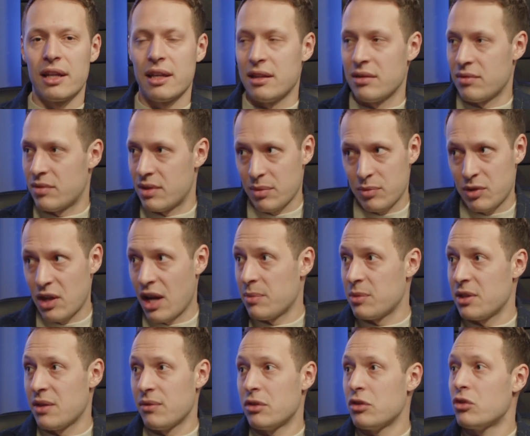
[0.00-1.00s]
in
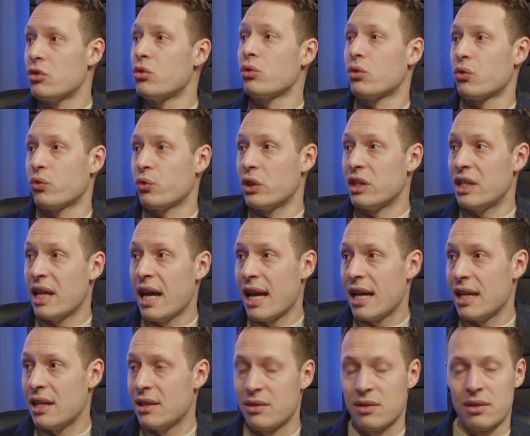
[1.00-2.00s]
sometimes even two, three
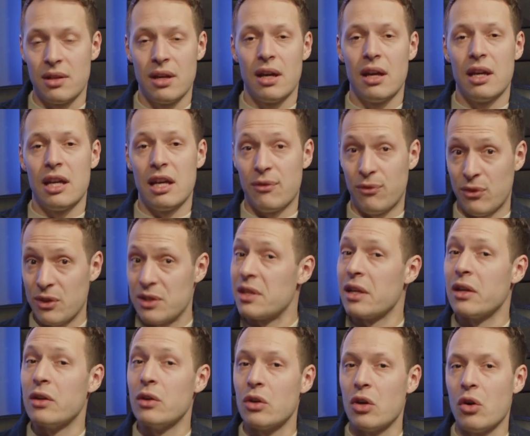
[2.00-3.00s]
days, if it's a
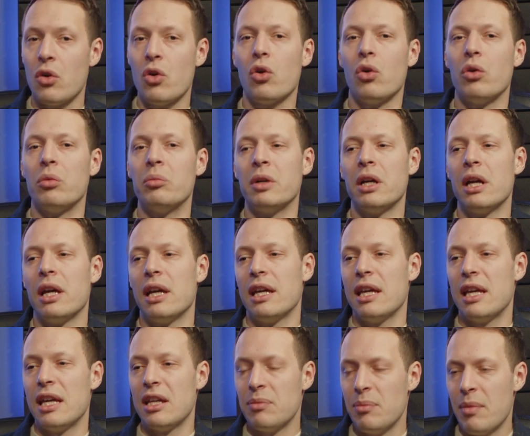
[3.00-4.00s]
good home.
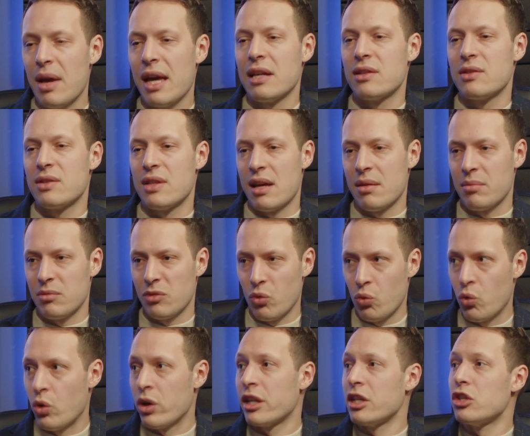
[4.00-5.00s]
It makes them
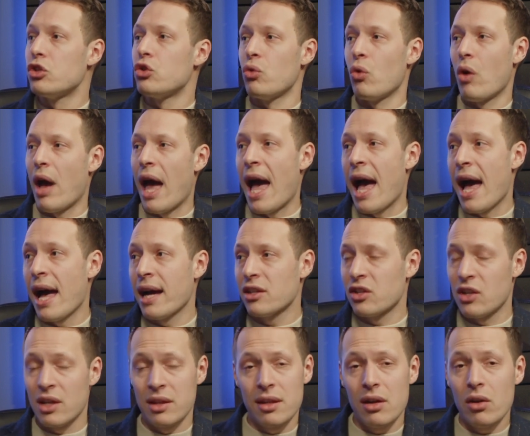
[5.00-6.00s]
wanting to act.
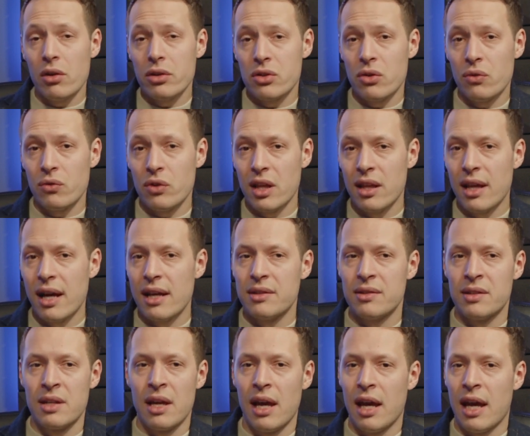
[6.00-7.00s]
And they also
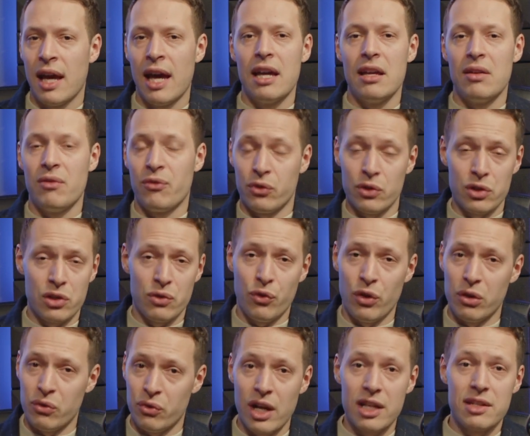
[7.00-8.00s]
realize, hey, first of
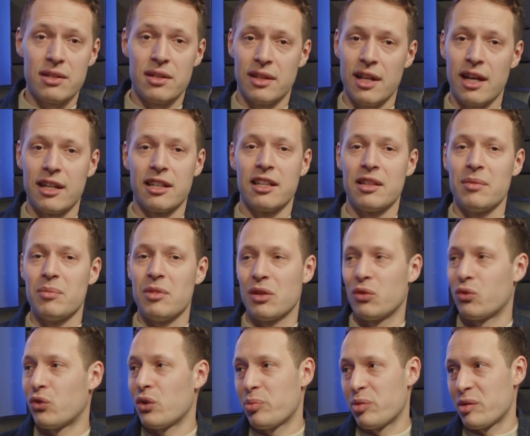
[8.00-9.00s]
all, rates are not going to be
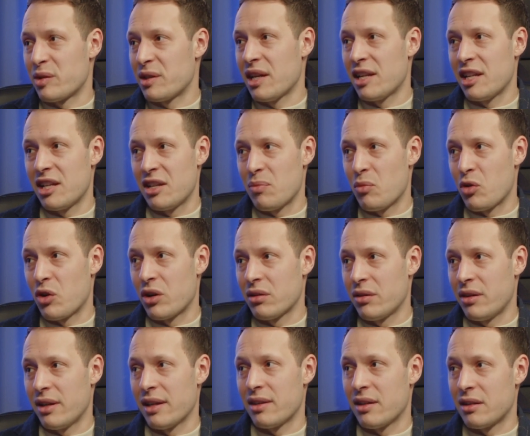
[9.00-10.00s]
three percent anymore.
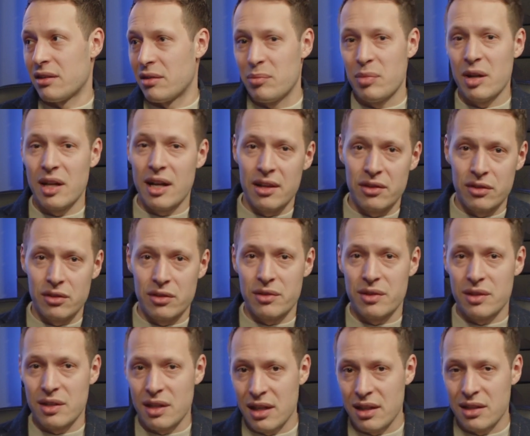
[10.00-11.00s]
Like, they're a bit under
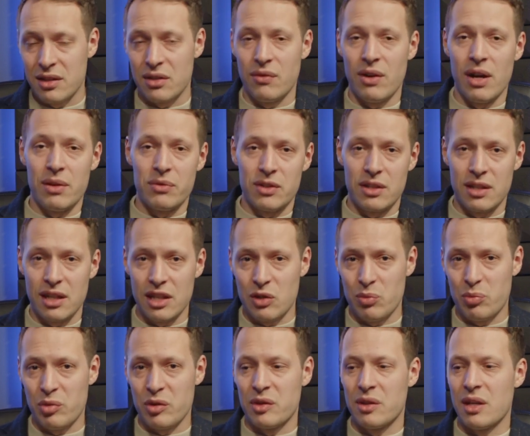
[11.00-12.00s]
six, around six
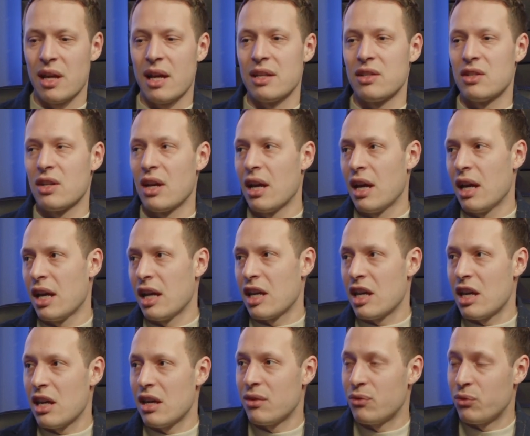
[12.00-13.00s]
percent.
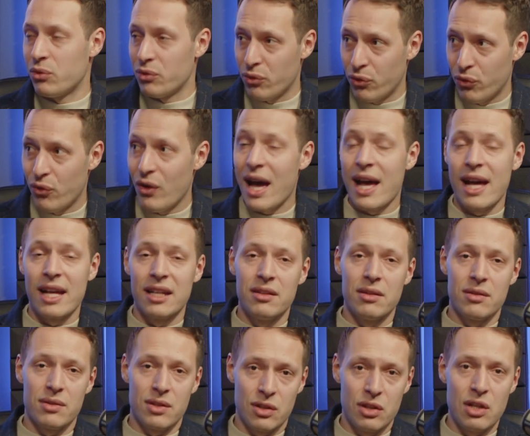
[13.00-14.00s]
If Fed
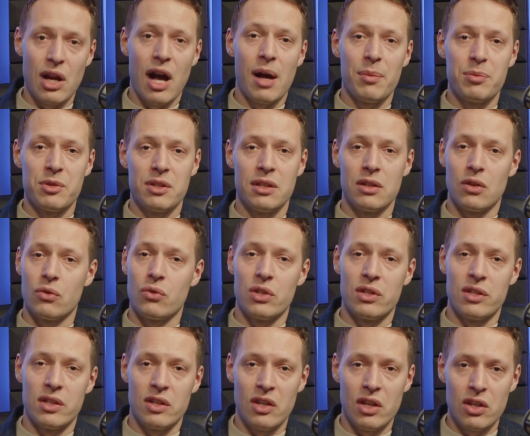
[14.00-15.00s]
stops
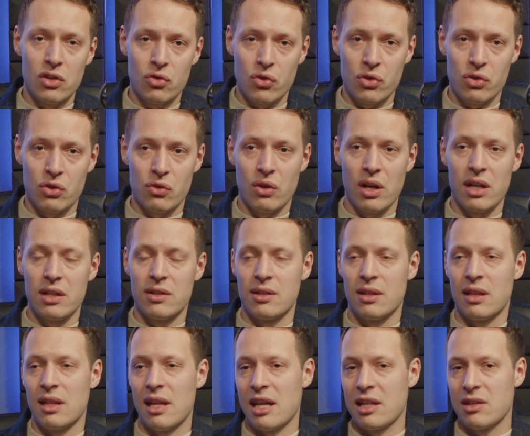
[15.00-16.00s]
increasing interest rates
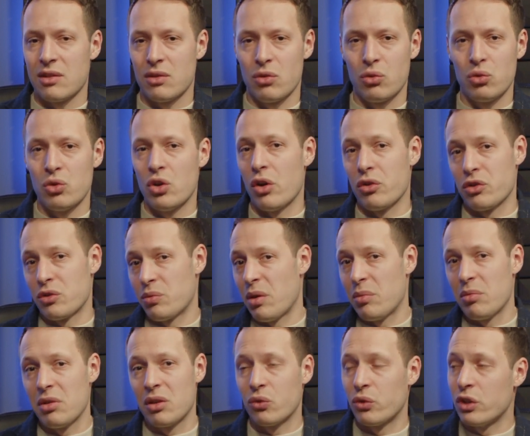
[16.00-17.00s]
in the next, who knows,
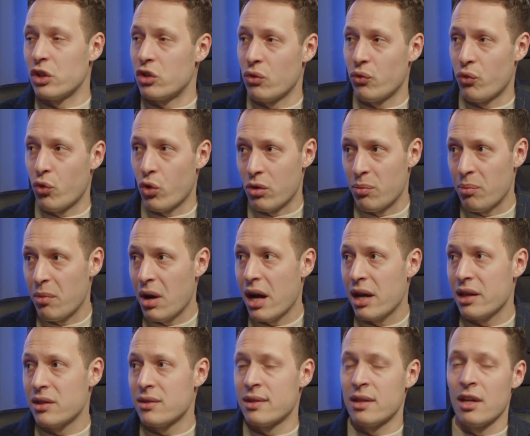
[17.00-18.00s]
maybe three to four
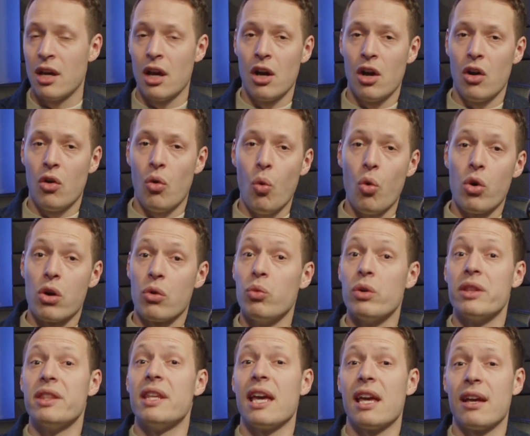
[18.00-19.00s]
months, or
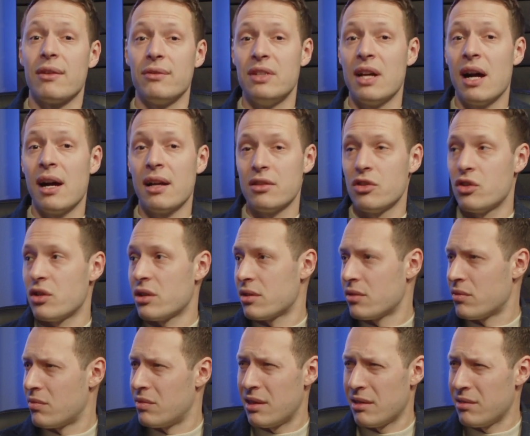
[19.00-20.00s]
what they have done
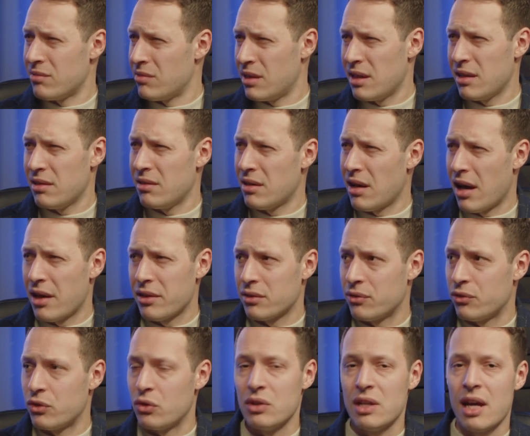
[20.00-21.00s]
just the, the other
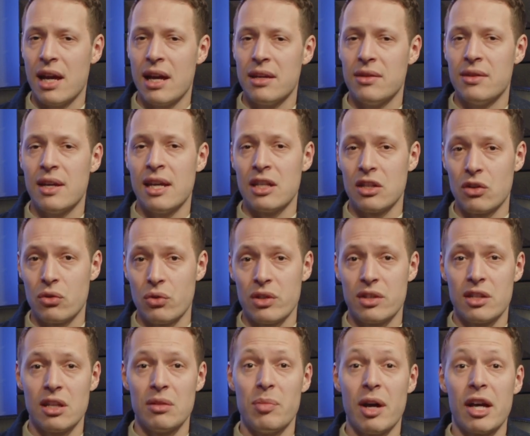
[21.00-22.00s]
few days, they yeah. increased
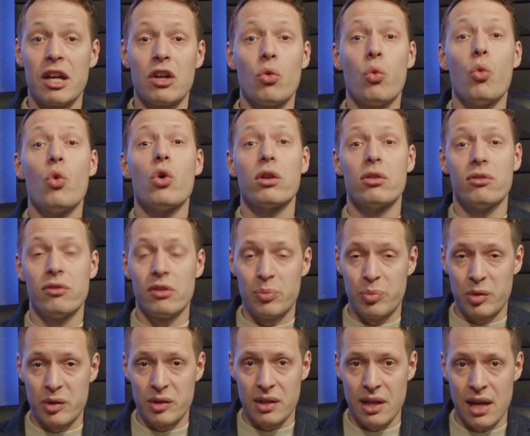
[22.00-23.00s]
it by quarter of a
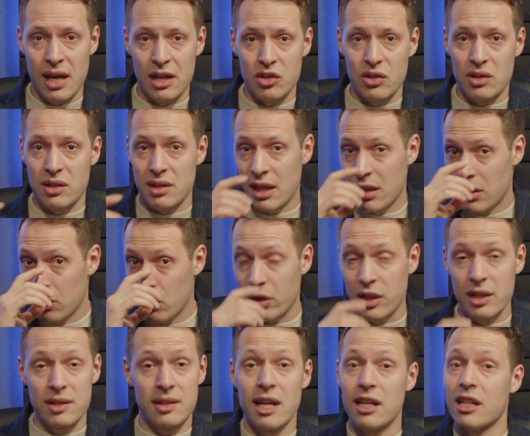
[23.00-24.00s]
percent, just saying, look,
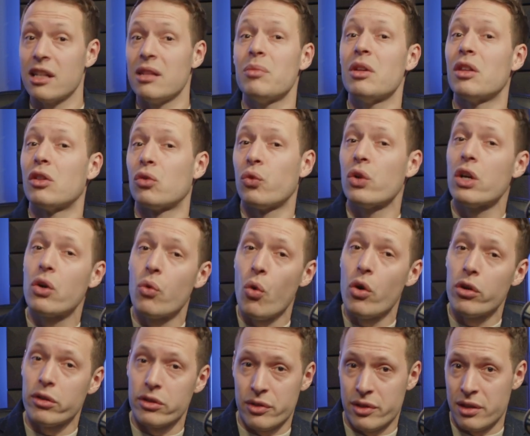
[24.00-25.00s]
it's not going to be three
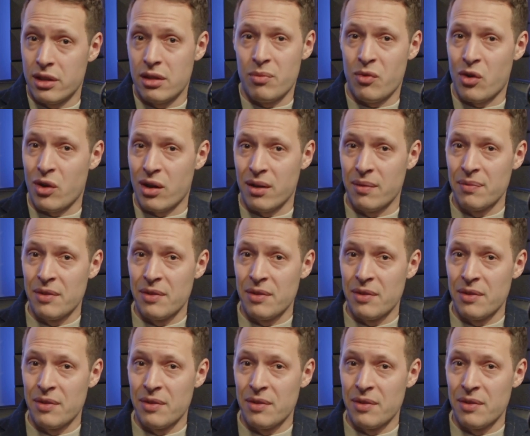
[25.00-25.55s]
quarters anymore.